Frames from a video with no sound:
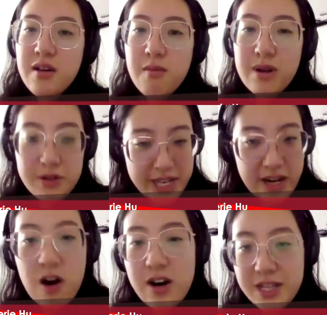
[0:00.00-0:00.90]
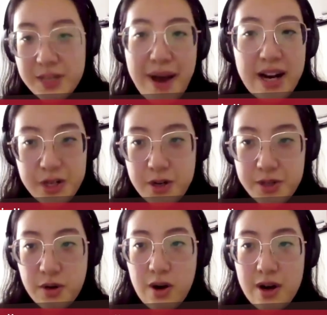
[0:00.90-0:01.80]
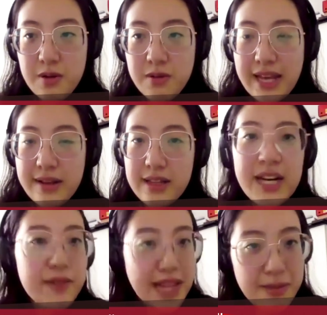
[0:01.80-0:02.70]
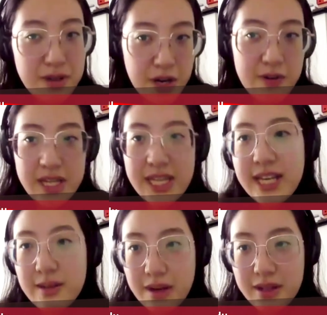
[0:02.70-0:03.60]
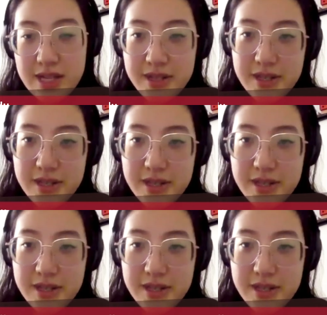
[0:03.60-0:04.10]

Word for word: whether it's like artists managers or i know like a lot of labels are already thinking about this